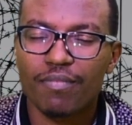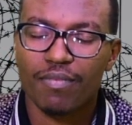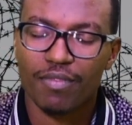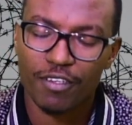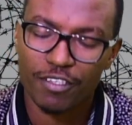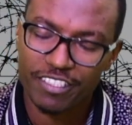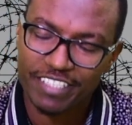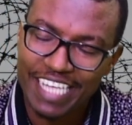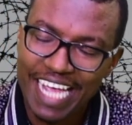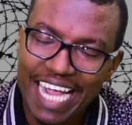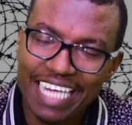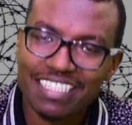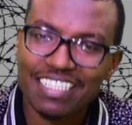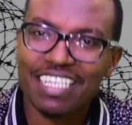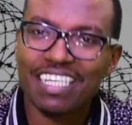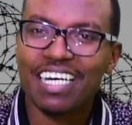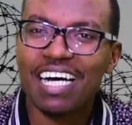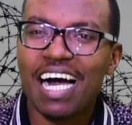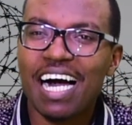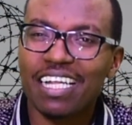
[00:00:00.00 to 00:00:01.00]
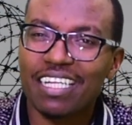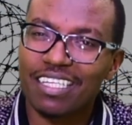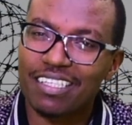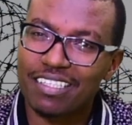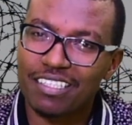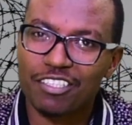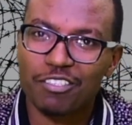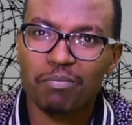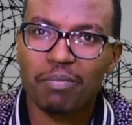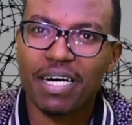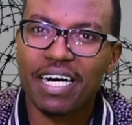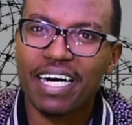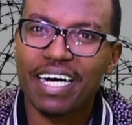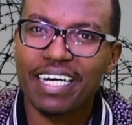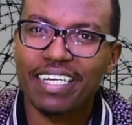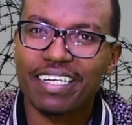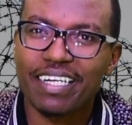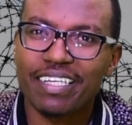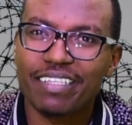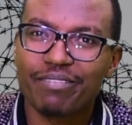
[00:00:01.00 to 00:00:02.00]
the technicalities
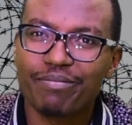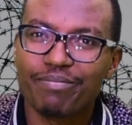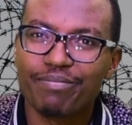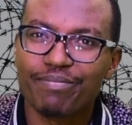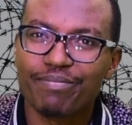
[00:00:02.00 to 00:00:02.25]
behind it.